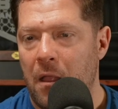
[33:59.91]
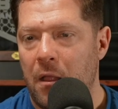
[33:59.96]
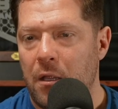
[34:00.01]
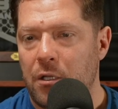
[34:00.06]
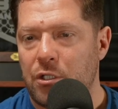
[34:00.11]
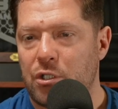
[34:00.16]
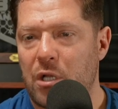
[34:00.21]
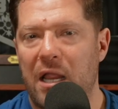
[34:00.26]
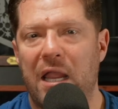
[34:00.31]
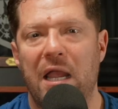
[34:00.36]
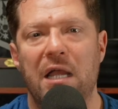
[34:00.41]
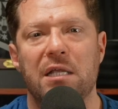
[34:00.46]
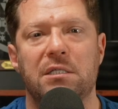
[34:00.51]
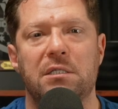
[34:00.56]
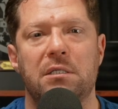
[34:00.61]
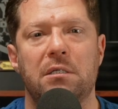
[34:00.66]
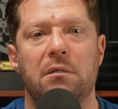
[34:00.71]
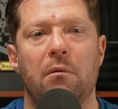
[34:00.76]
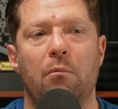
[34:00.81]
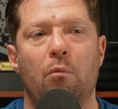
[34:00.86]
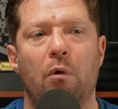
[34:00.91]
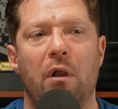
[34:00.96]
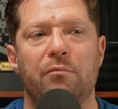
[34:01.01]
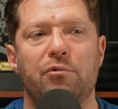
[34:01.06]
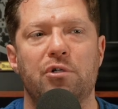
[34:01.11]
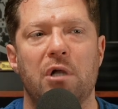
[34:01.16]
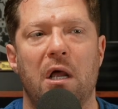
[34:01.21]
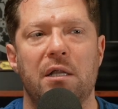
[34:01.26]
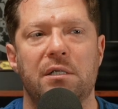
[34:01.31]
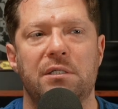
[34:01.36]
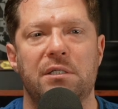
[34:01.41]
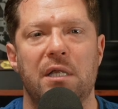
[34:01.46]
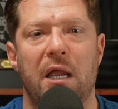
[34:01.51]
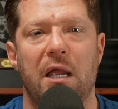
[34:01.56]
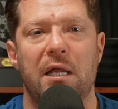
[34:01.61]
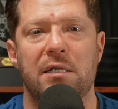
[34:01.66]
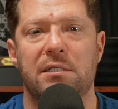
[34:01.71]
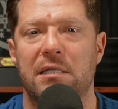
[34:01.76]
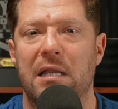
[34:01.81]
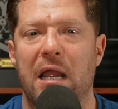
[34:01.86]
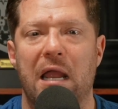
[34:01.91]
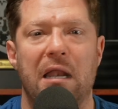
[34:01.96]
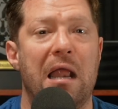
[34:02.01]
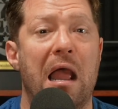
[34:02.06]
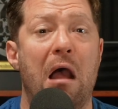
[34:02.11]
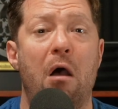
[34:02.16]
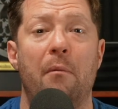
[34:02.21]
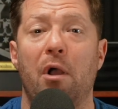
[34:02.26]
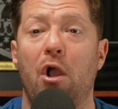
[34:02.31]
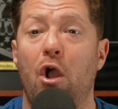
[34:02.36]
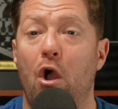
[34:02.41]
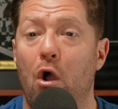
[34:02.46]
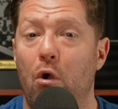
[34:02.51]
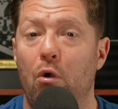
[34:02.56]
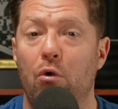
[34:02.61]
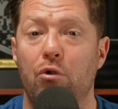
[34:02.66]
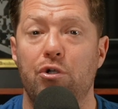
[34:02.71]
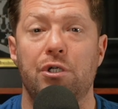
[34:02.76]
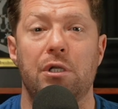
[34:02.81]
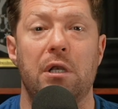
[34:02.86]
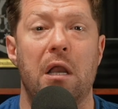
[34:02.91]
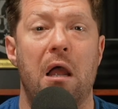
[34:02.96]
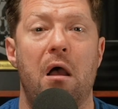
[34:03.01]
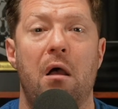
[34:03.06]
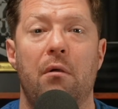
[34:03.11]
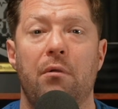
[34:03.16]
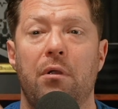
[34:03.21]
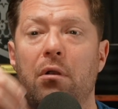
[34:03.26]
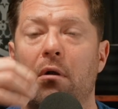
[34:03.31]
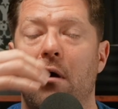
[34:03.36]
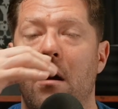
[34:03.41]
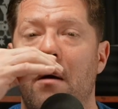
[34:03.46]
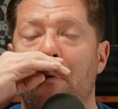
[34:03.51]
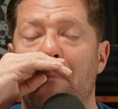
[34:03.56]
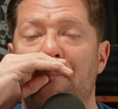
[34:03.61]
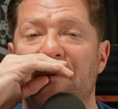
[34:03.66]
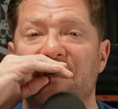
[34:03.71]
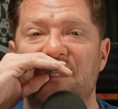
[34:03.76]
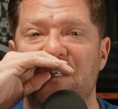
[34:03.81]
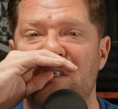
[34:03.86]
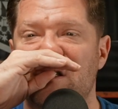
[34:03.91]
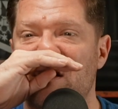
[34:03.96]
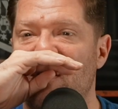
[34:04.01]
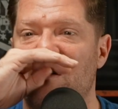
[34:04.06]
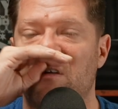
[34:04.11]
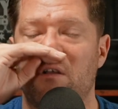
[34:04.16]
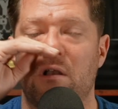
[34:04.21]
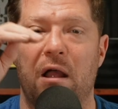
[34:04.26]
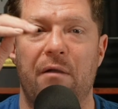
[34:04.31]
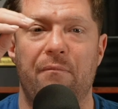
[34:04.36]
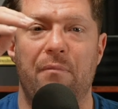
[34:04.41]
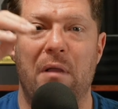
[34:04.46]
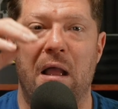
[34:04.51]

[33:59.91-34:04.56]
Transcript: So I guess what I'm trying to say is, and now I'm a coach, and now, you know, I'm a business owner, and